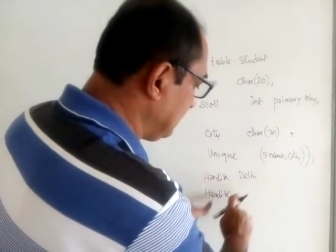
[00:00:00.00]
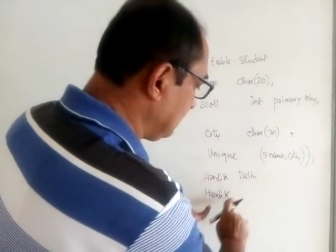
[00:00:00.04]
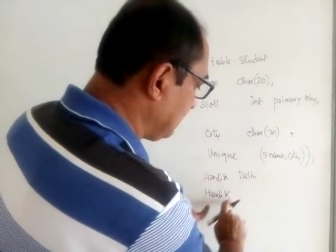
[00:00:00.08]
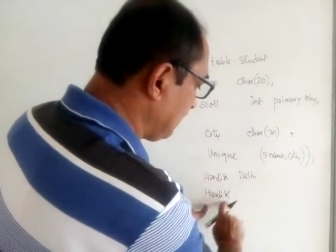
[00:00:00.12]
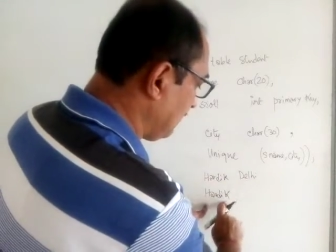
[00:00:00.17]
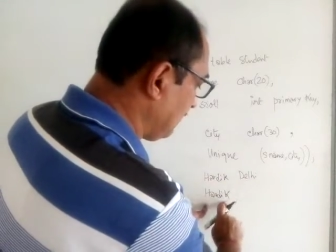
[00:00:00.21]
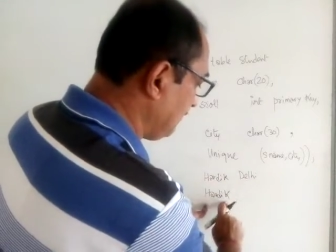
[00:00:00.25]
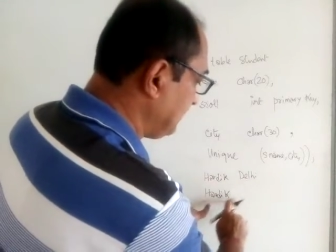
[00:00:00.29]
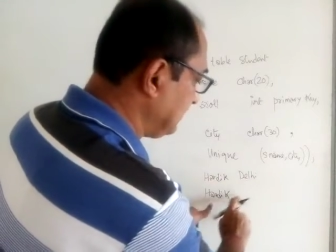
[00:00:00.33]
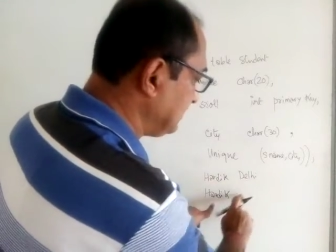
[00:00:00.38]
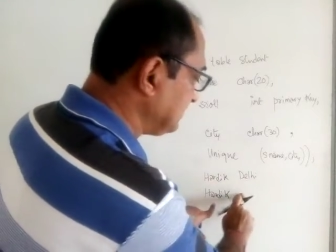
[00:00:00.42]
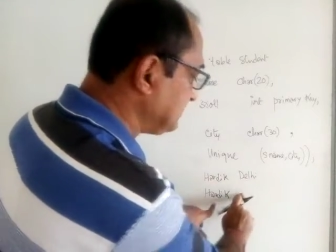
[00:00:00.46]

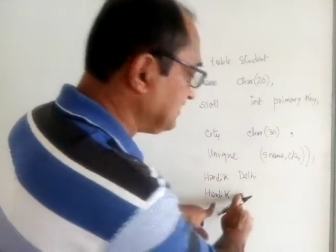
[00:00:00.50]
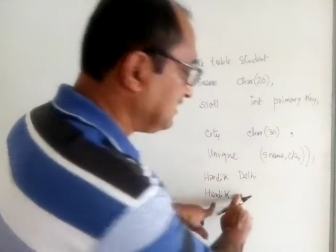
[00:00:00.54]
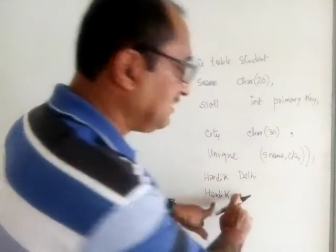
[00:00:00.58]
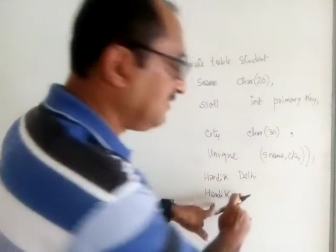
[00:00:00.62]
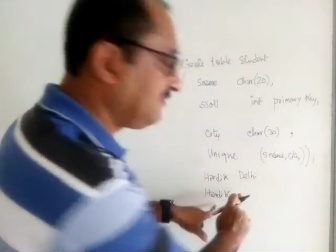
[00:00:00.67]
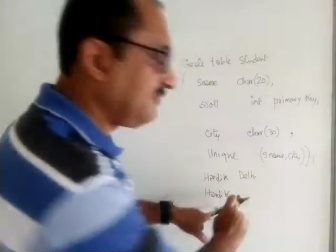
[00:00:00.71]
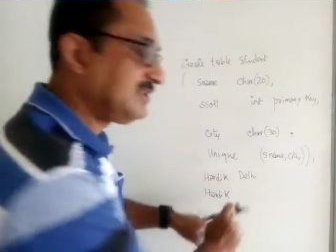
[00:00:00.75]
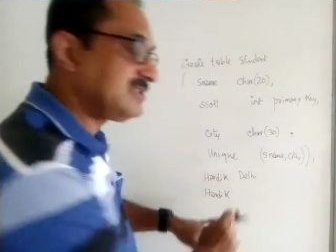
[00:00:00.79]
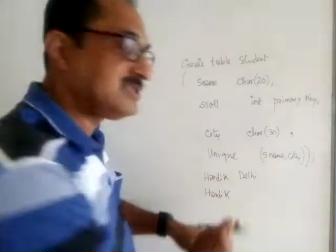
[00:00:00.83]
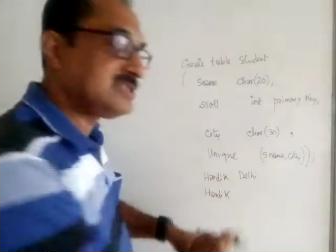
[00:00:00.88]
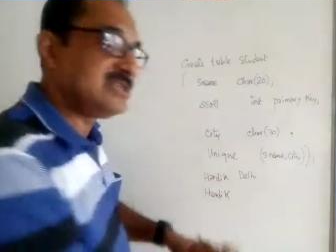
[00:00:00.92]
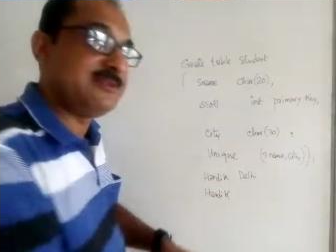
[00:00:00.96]
combination
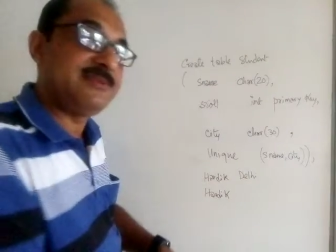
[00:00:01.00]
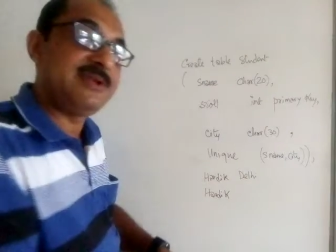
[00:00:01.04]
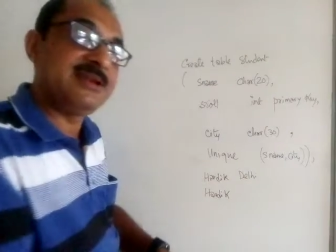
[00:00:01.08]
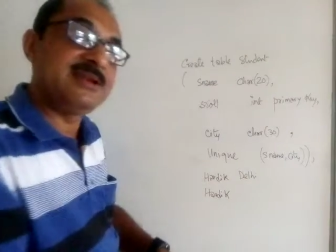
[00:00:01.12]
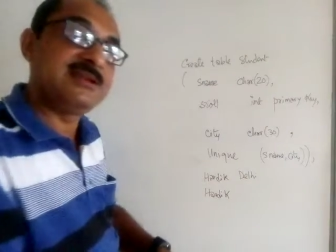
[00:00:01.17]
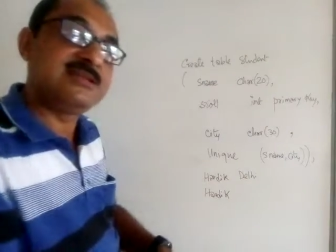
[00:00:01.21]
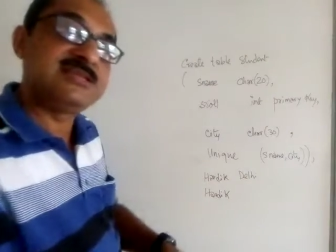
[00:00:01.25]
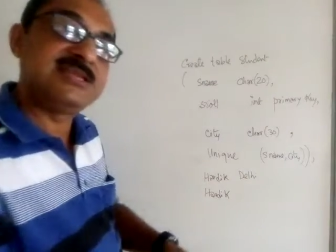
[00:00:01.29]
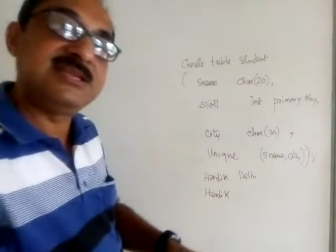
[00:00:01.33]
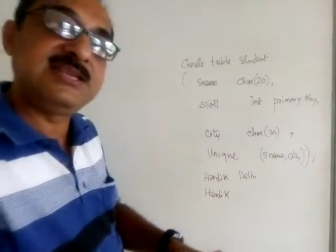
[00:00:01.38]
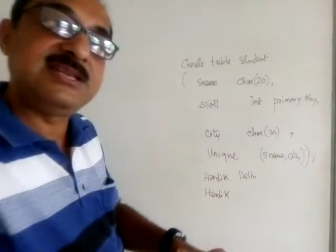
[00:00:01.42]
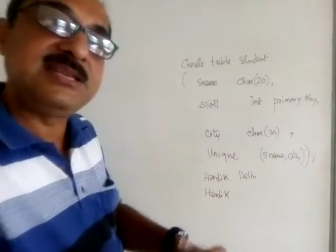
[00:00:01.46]
of SNAME
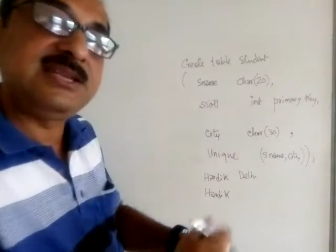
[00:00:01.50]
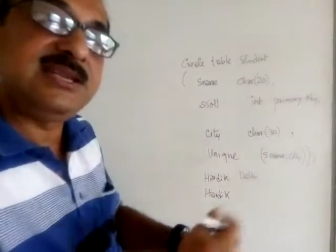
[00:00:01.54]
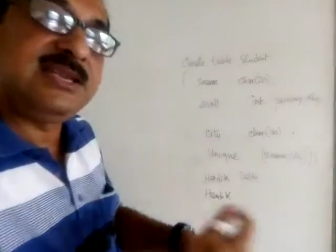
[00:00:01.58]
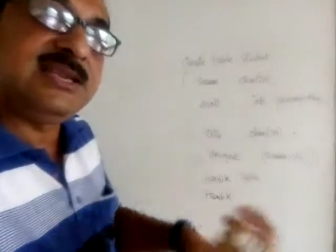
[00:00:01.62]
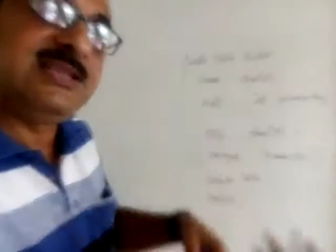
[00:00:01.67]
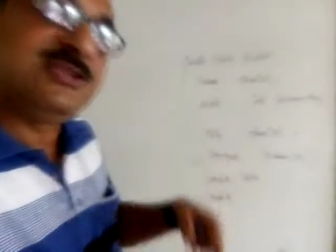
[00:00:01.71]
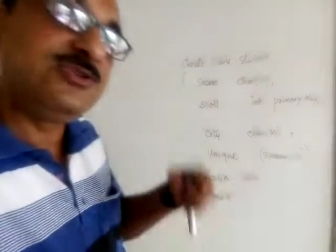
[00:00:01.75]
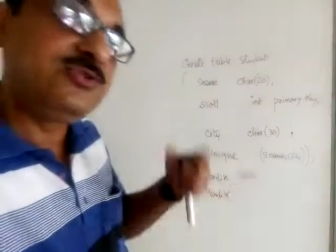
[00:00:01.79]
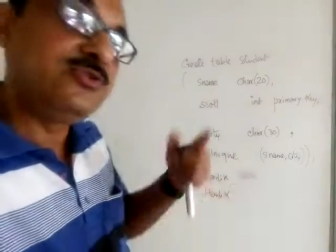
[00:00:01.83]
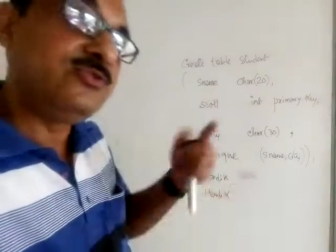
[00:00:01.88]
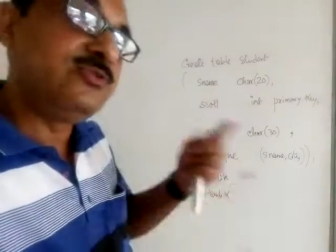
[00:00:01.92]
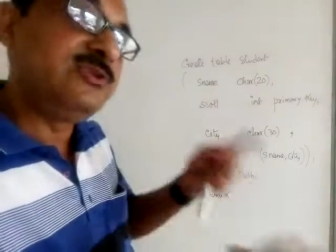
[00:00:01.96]
and city
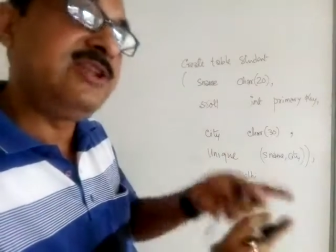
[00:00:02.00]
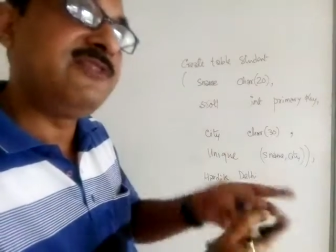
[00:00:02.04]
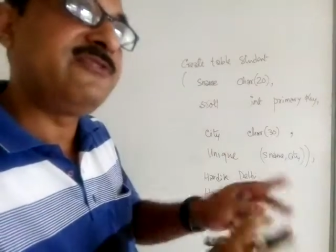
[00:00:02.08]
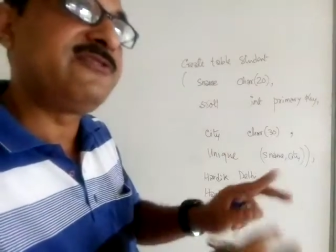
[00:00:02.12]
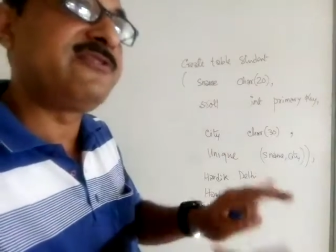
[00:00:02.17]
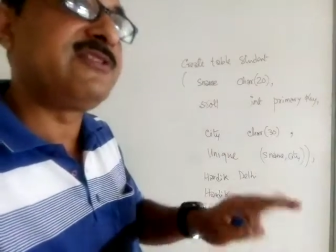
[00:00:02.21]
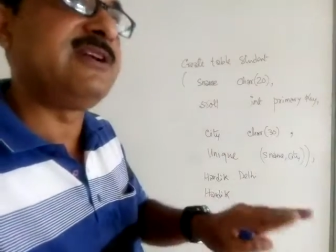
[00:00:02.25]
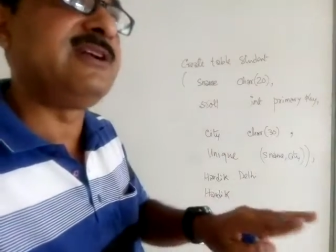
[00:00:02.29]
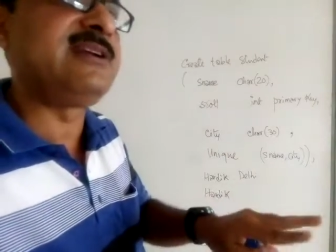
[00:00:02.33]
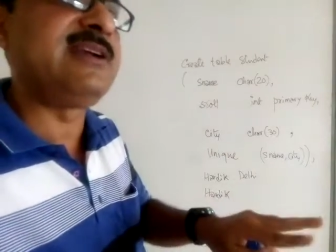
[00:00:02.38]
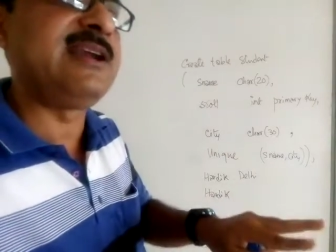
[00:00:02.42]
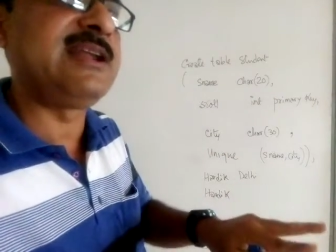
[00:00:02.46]
in two
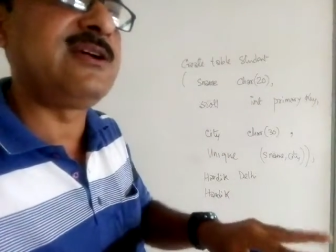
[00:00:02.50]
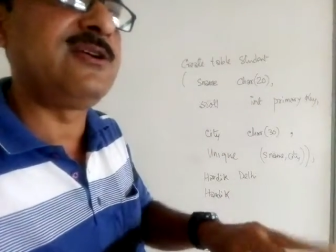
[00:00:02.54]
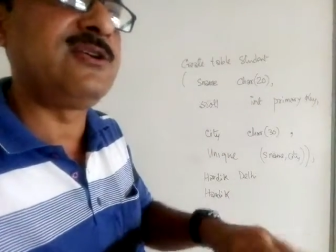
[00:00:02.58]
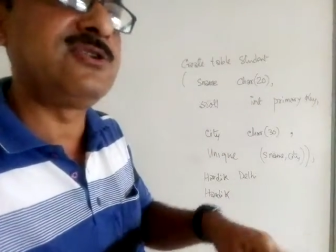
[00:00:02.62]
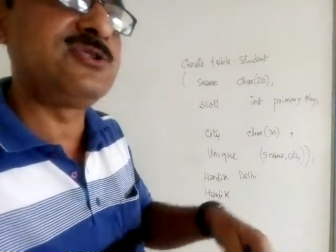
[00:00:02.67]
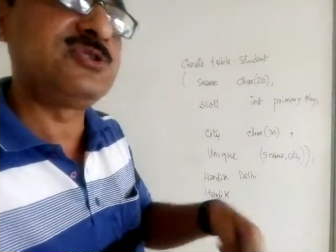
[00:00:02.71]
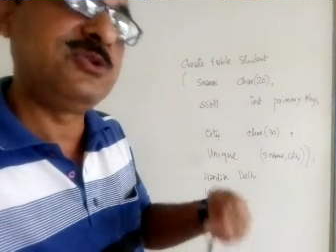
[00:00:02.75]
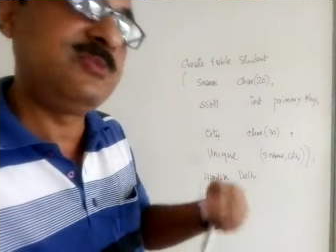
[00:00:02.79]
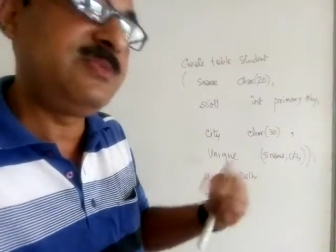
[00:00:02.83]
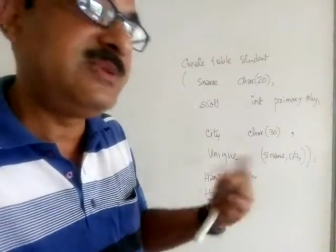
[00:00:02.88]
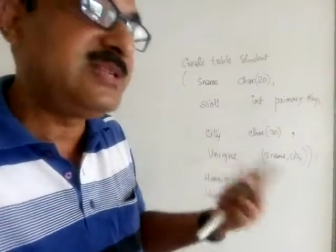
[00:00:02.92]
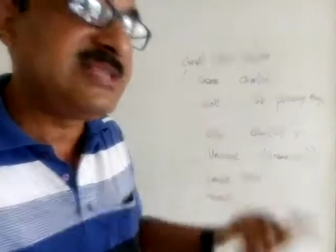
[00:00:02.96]
different
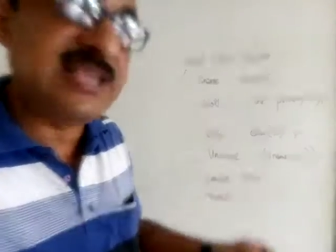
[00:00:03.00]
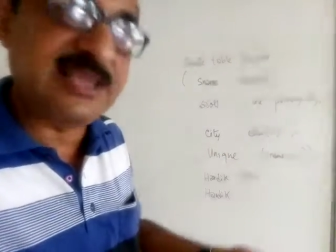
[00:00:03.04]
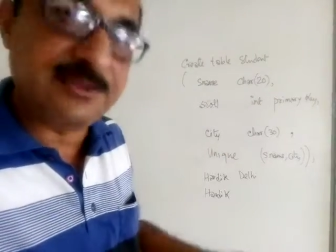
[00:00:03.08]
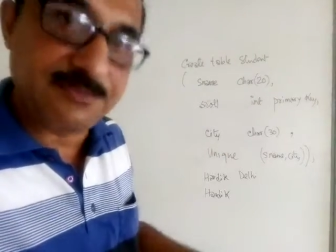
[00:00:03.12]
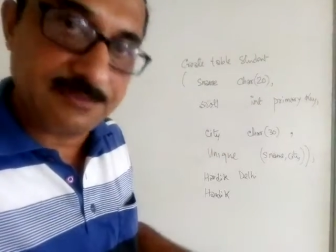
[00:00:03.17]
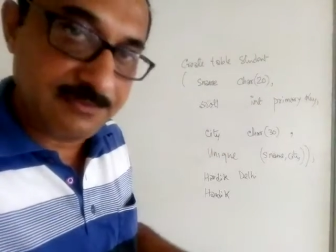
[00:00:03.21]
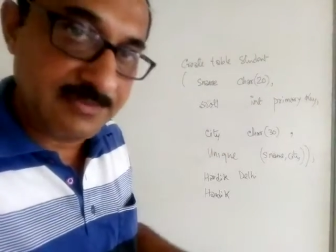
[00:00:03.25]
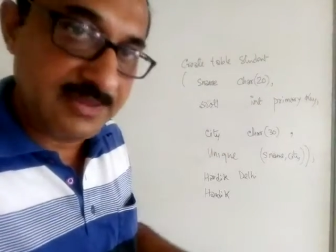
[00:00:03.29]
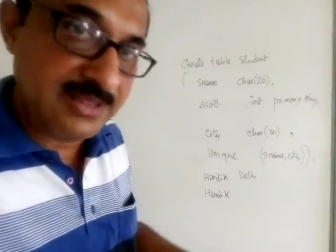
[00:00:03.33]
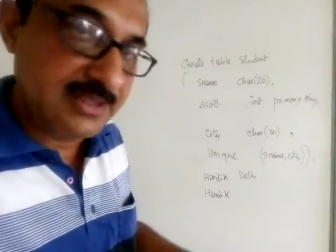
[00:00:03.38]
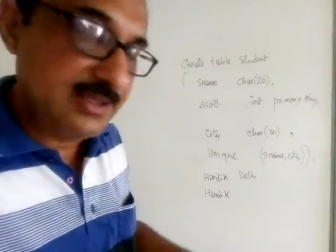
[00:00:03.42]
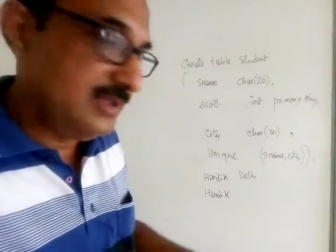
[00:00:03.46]
records will be same.